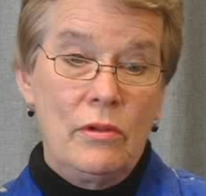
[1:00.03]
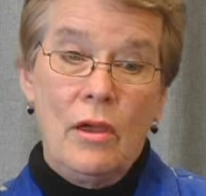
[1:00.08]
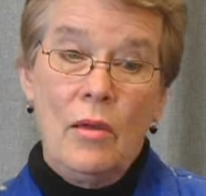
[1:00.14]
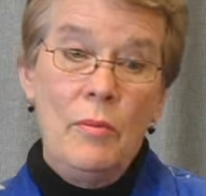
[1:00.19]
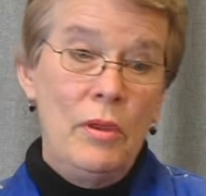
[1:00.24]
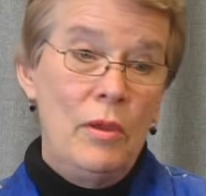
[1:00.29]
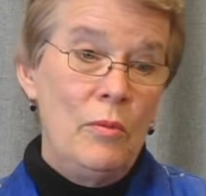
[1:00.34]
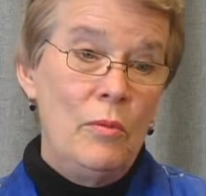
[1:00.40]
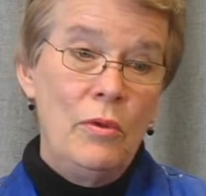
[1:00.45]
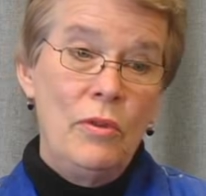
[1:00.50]
come
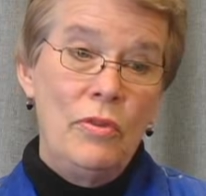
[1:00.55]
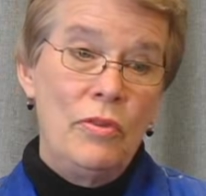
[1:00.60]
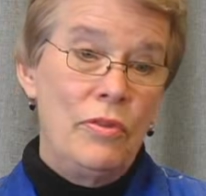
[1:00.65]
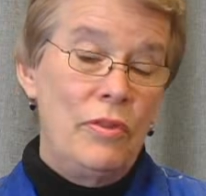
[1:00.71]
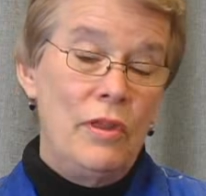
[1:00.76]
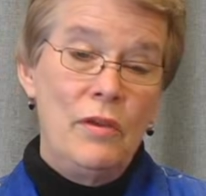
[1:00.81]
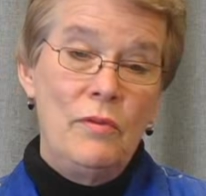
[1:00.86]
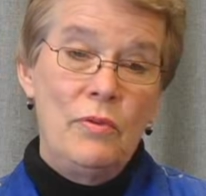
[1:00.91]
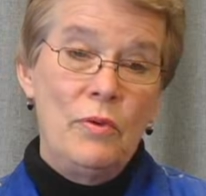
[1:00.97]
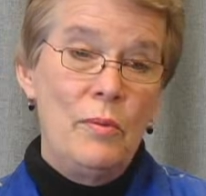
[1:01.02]
in with
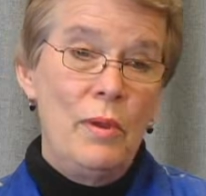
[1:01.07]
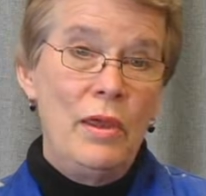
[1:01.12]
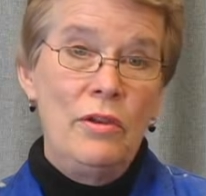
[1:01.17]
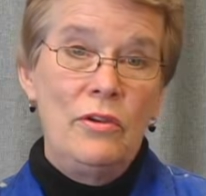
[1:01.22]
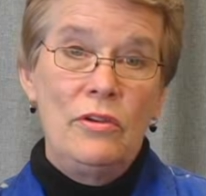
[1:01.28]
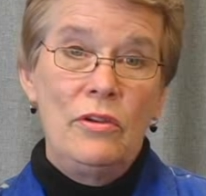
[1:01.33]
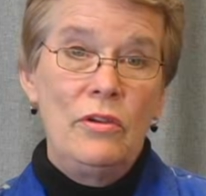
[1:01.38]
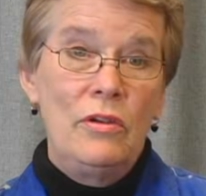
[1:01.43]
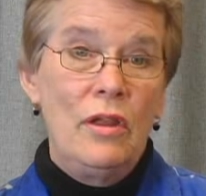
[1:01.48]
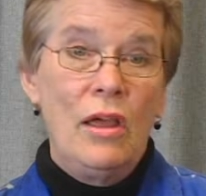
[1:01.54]

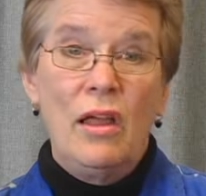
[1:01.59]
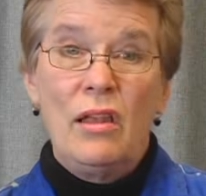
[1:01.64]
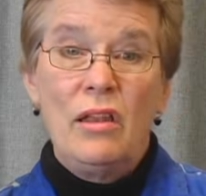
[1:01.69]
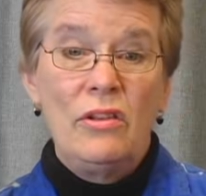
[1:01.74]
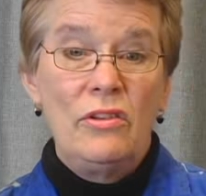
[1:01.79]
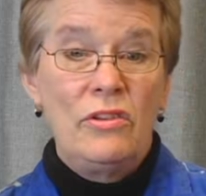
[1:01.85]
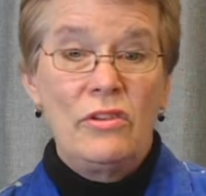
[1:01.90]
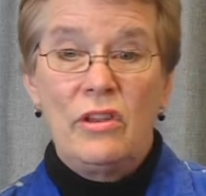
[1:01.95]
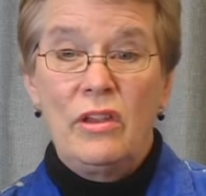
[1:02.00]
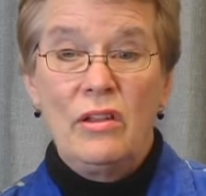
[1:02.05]
information,
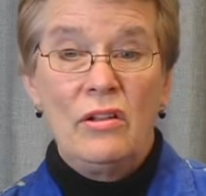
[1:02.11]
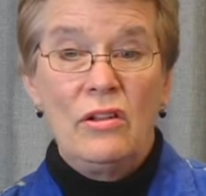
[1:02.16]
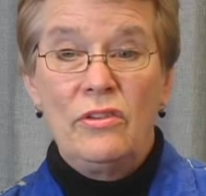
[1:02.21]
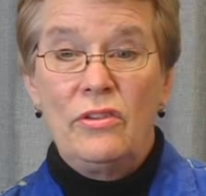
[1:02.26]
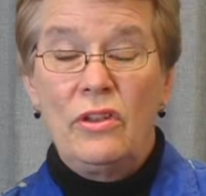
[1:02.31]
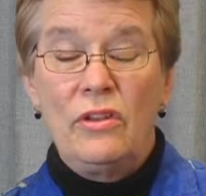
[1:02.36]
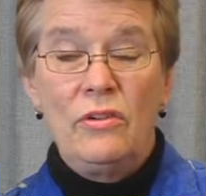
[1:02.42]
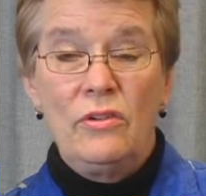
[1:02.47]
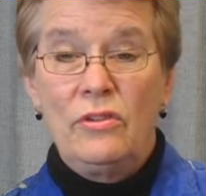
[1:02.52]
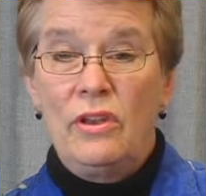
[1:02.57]
knowledge, skills,
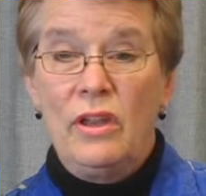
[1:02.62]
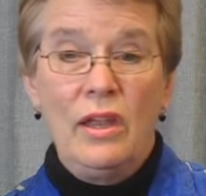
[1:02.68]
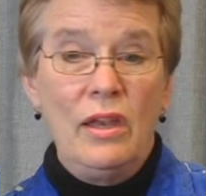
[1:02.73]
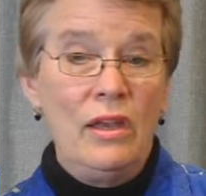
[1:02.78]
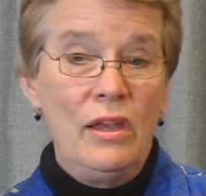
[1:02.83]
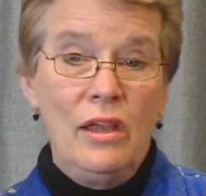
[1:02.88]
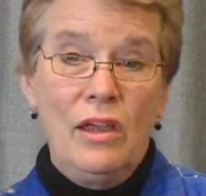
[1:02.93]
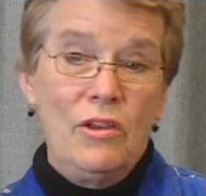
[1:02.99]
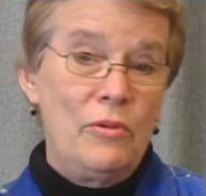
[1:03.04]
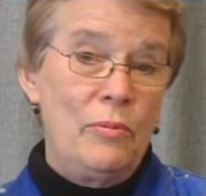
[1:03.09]

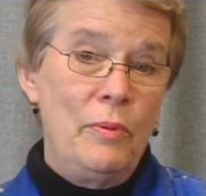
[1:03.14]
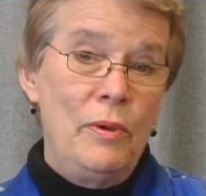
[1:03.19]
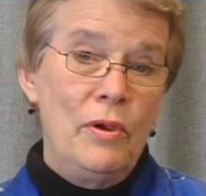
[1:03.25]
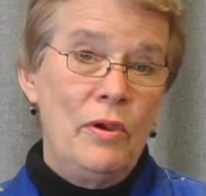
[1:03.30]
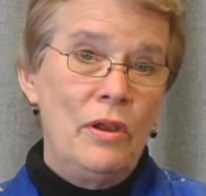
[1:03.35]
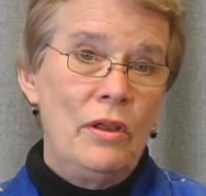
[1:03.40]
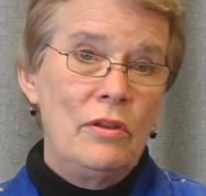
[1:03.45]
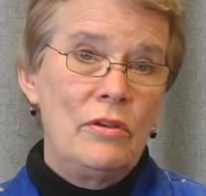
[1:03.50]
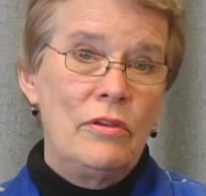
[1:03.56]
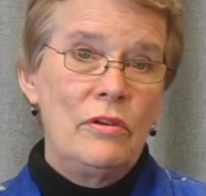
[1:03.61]
understanding,
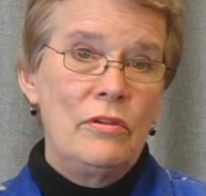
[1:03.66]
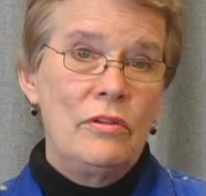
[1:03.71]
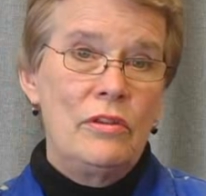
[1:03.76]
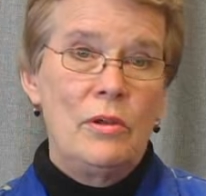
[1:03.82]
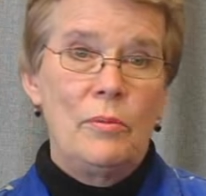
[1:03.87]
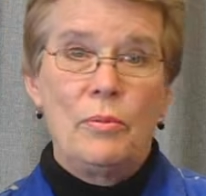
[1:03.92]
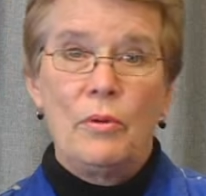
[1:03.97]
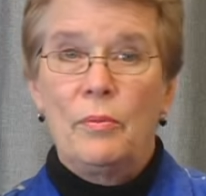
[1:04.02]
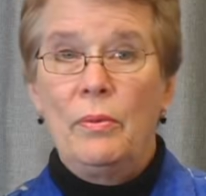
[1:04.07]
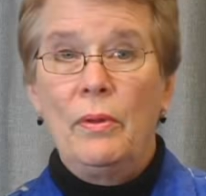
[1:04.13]
experiences
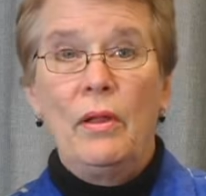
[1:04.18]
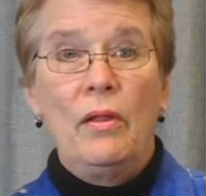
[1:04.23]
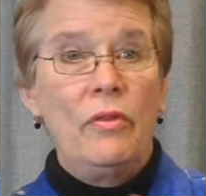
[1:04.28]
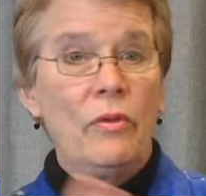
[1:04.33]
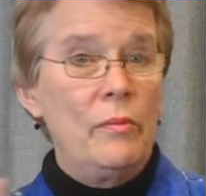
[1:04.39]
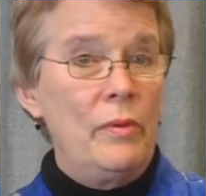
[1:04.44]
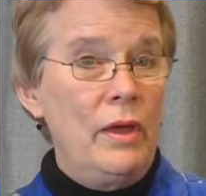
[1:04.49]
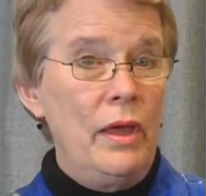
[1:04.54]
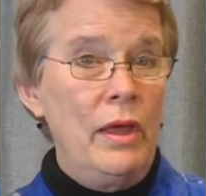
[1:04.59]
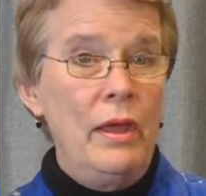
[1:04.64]
that propel
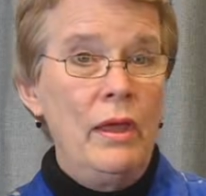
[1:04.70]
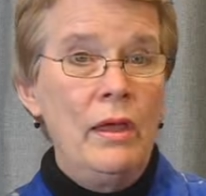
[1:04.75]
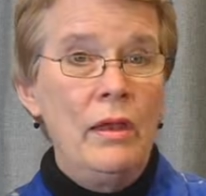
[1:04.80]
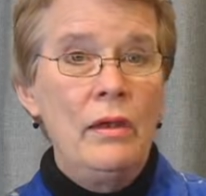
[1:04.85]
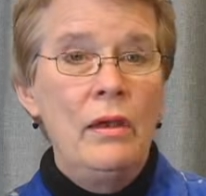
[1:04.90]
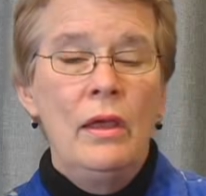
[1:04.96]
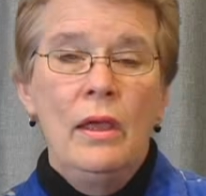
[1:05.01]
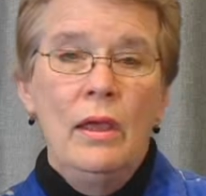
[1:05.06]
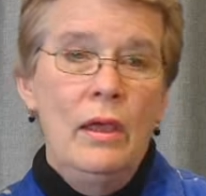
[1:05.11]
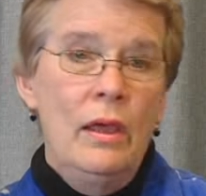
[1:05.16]
them ahead,
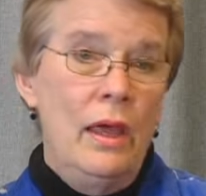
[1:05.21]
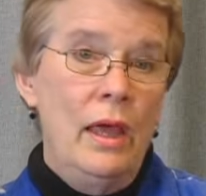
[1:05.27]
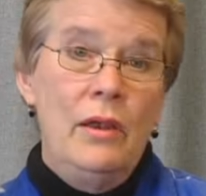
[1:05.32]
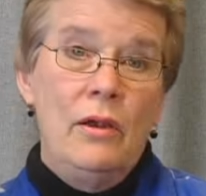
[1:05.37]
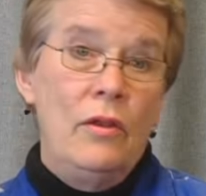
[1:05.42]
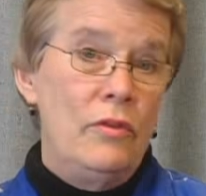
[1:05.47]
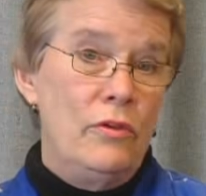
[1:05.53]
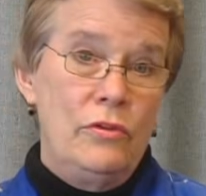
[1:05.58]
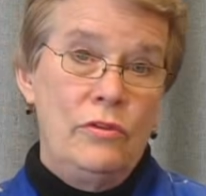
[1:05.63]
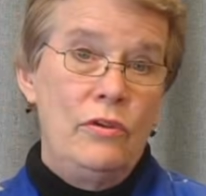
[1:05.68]
and
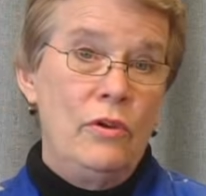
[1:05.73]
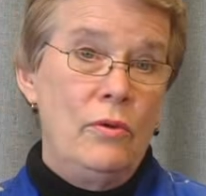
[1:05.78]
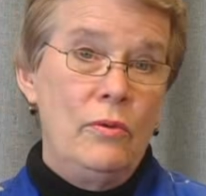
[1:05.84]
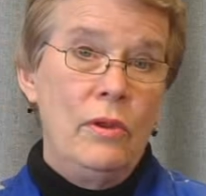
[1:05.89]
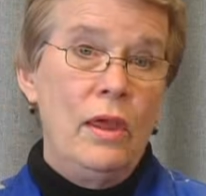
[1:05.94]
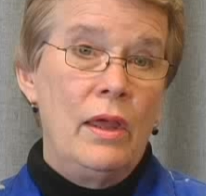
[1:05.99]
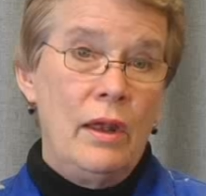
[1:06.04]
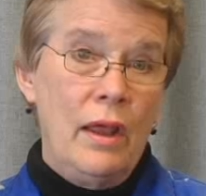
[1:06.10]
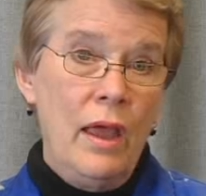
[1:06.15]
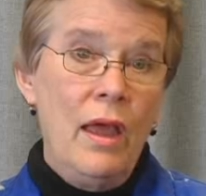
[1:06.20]
others don't
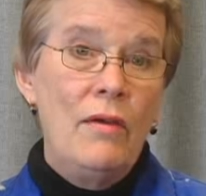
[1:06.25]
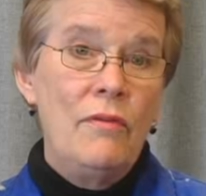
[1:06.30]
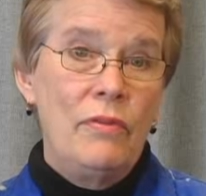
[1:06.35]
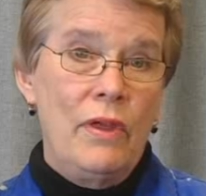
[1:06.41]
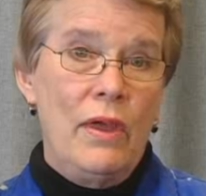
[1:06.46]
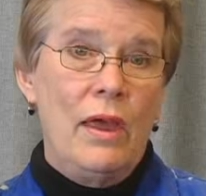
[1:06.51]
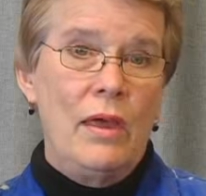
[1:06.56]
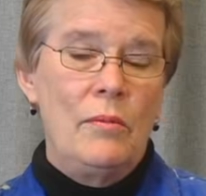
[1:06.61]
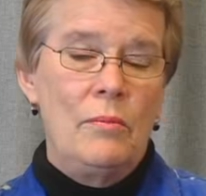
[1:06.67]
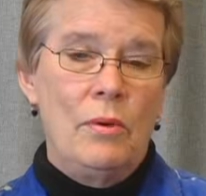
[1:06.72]
yet have
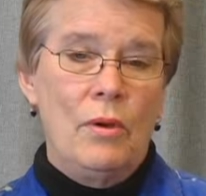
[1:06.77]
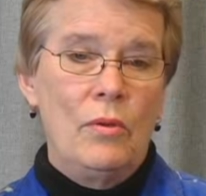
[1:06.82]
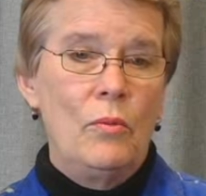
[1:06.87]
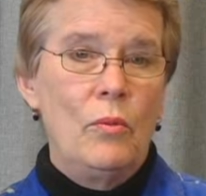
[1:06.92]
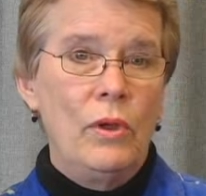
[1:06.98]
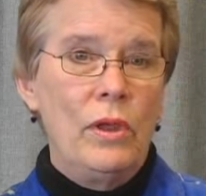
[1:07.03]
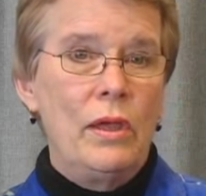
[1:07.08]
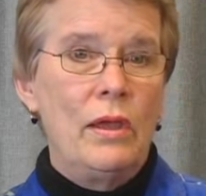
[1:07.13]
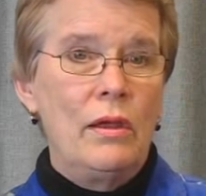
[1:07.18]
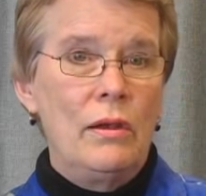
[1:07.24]
that, but
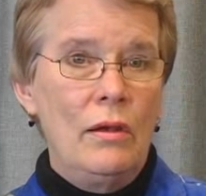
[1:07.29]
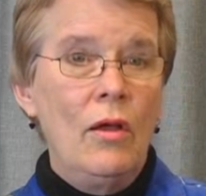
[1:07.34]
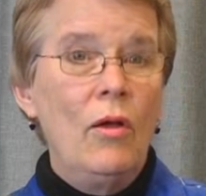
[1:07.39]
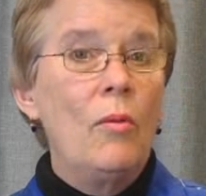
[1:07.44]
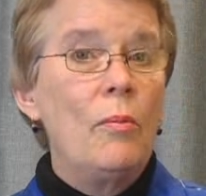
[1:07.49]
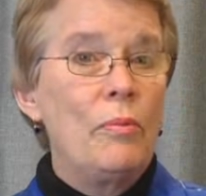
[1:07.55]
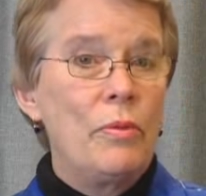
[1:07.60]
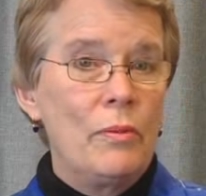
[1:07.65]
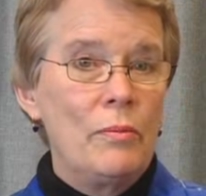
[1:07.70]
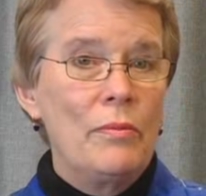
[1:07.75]
we can
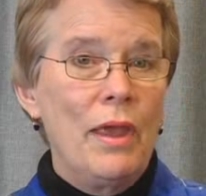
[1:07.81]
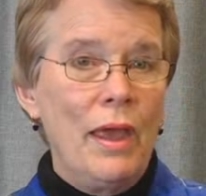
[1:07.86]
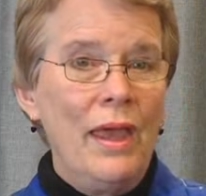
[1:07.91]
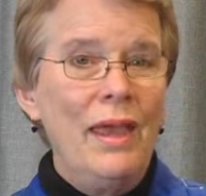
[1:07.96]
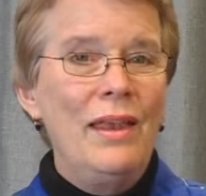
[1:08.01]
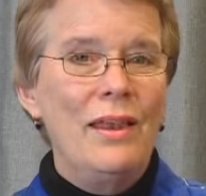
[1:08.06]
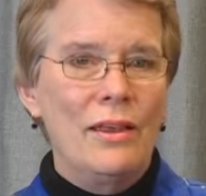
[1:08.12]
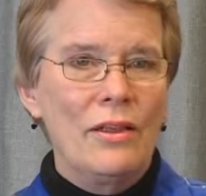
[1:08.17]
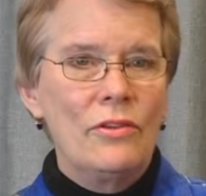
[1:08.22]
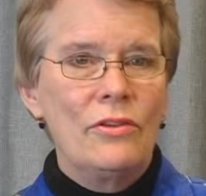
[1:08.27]
help them
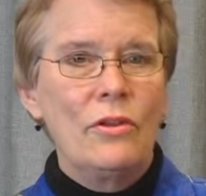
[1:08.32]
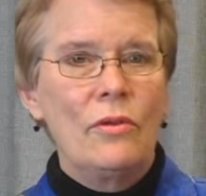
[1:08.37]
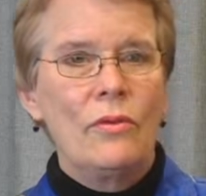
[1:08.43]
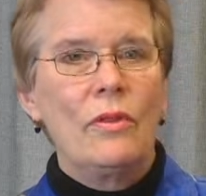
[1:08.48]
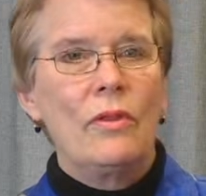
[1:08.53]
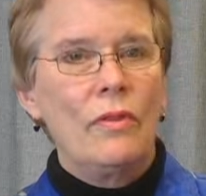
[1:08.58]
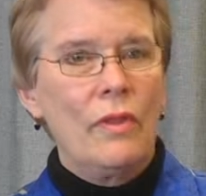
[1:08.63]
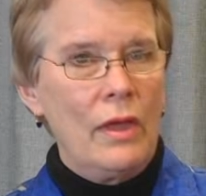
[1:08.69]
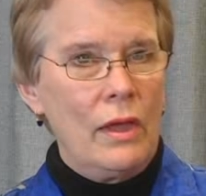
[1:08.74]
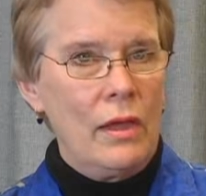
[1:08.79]
gain it so
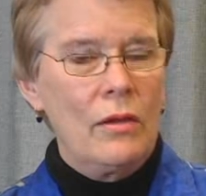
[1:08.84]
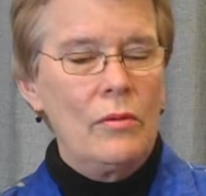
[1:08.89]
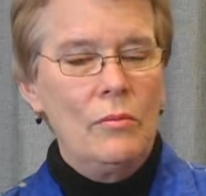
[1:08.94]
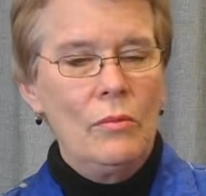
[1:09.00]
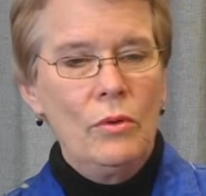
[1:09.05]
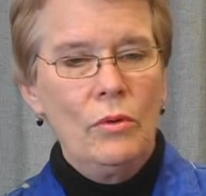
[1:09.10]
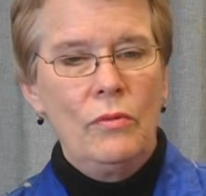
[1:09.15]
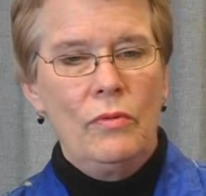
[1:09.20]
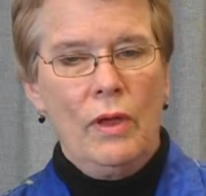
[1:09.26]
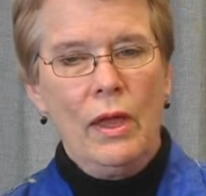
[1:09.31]
that they can
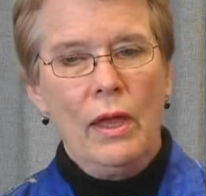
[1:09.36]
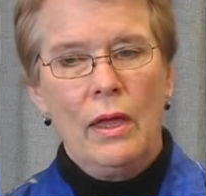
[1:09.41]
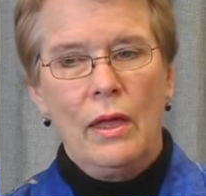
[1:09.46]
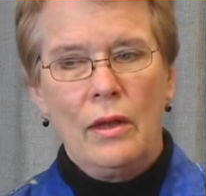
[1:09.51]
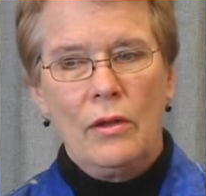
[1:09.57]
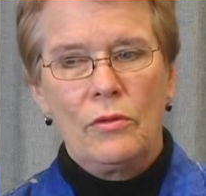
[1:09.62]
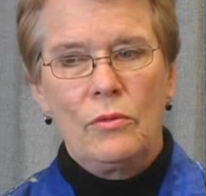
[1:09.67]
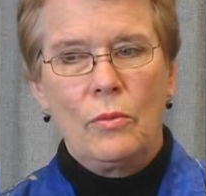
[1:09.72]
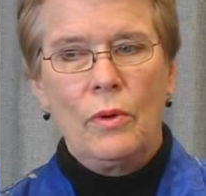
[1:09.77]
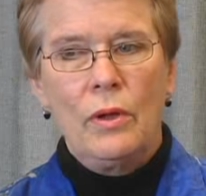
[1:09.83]
move ahead
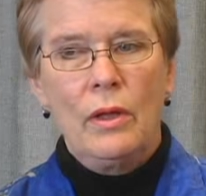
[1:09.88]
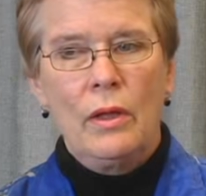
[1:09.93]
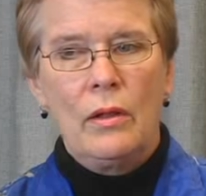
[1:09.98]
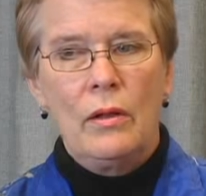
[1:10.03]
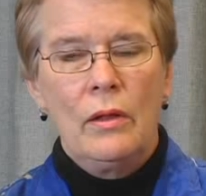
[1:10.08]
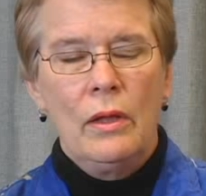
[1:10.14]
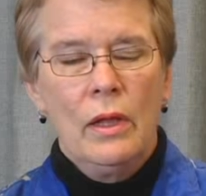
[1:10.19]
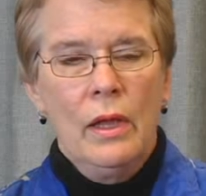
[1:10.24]
as well.